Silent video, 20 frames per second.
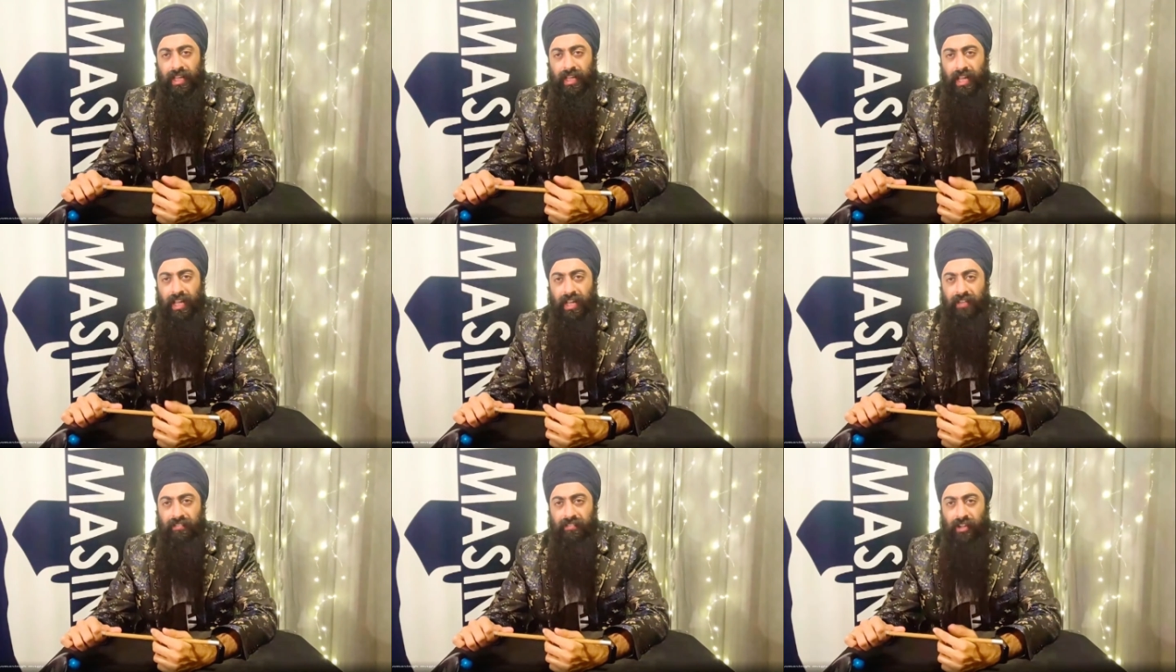
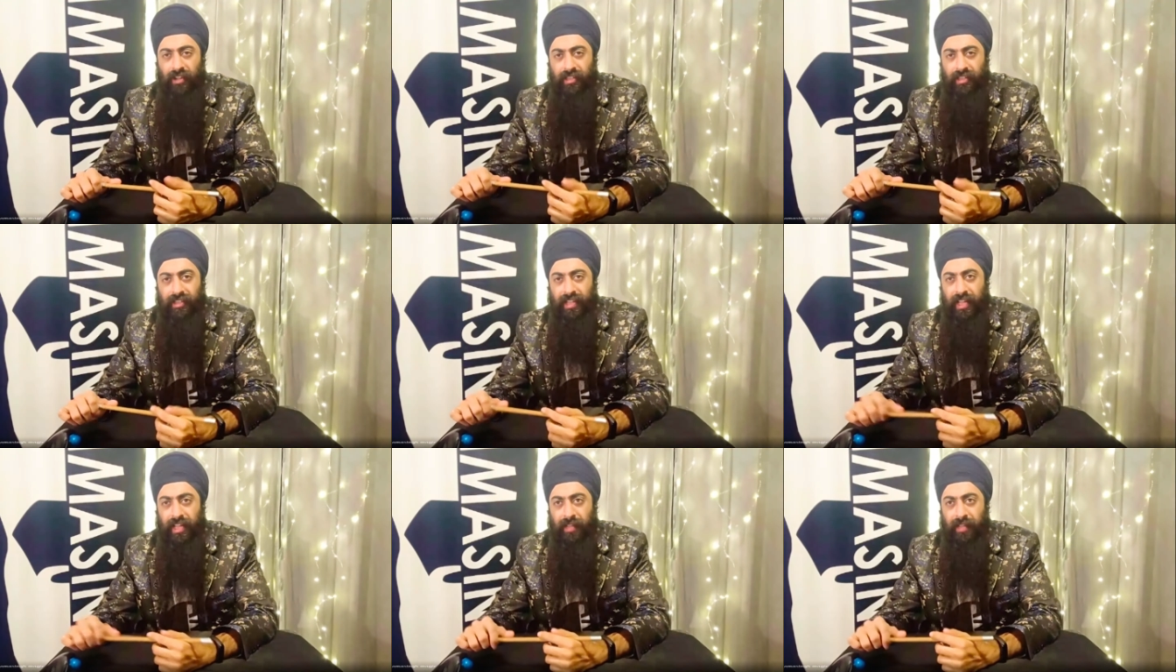I have
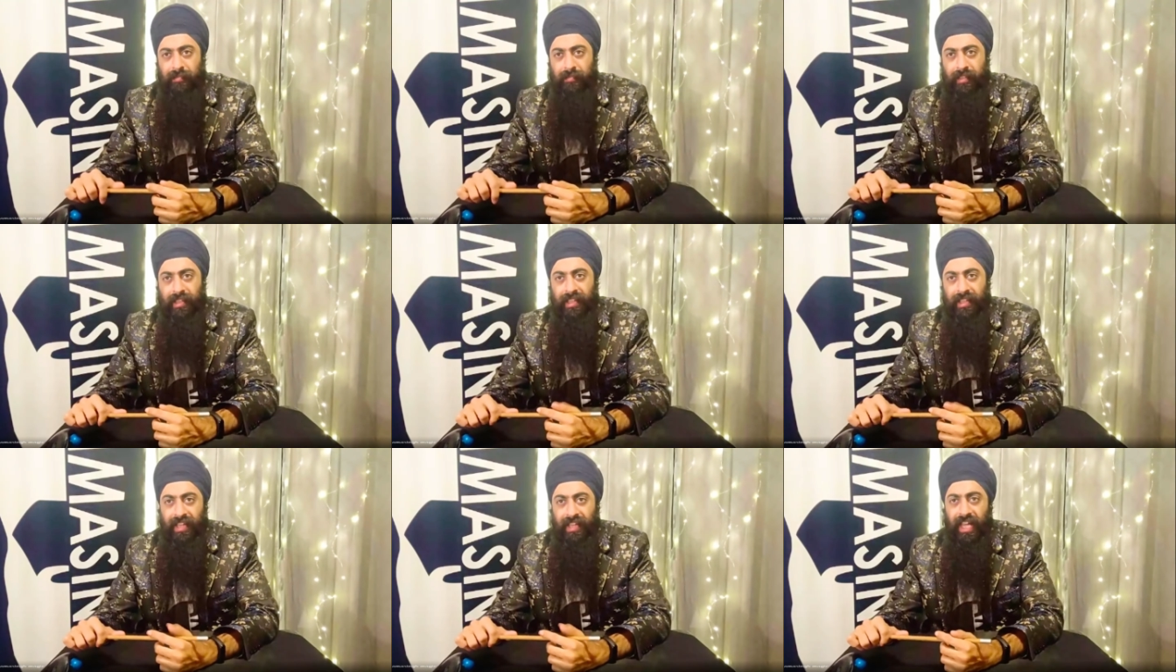hard
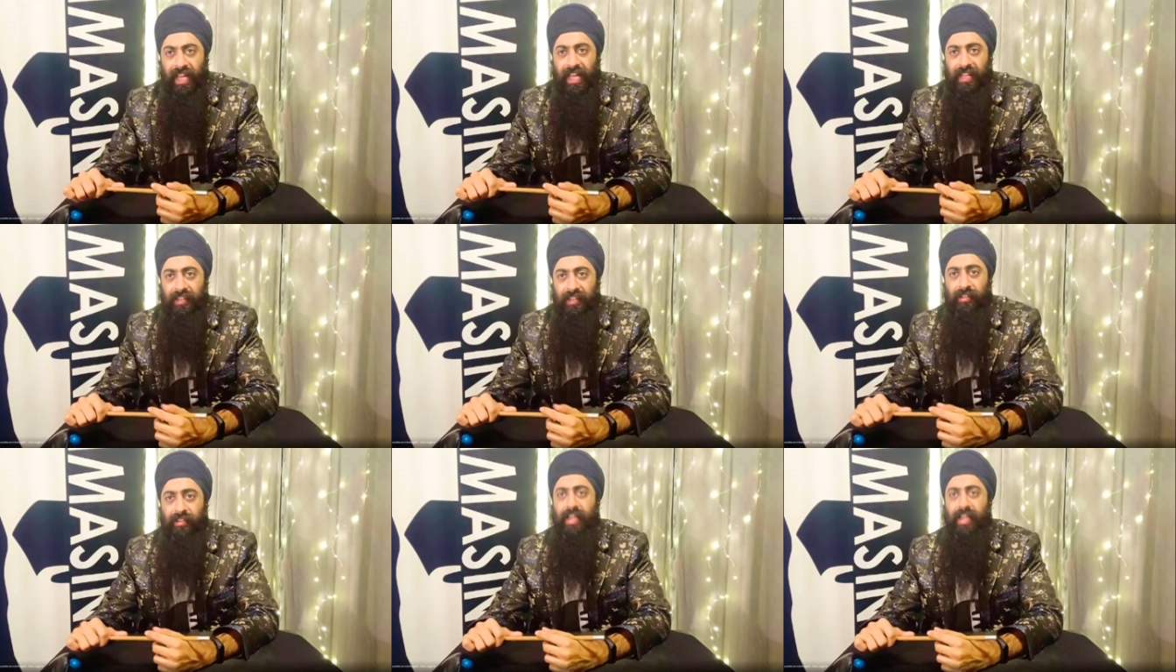time,
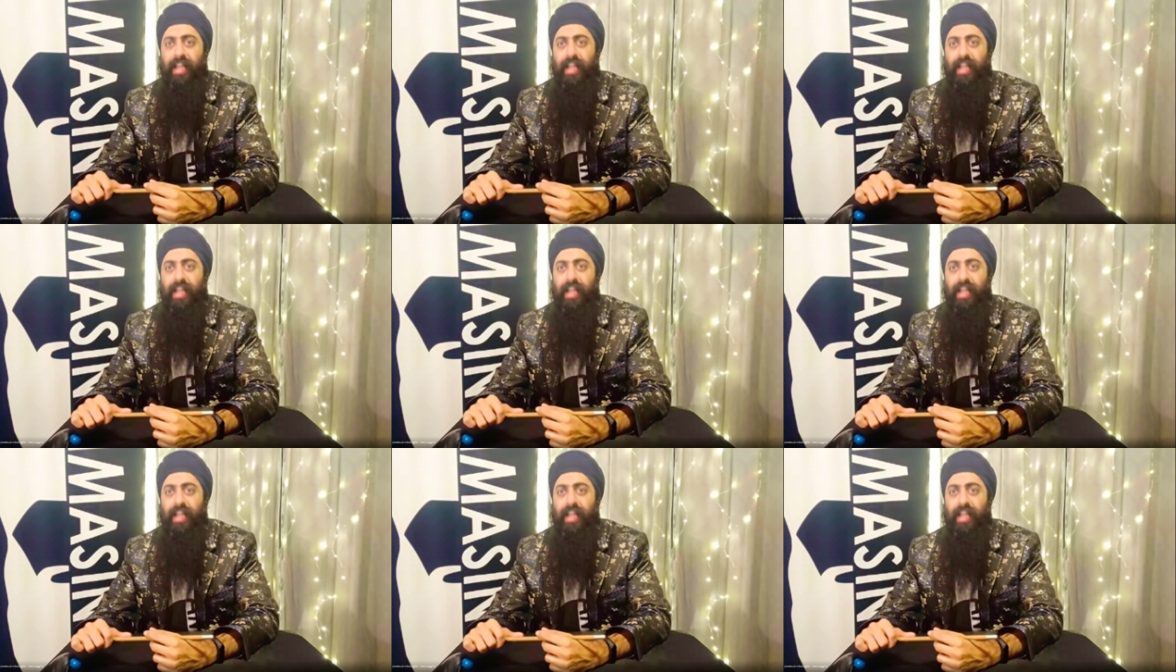and you yes.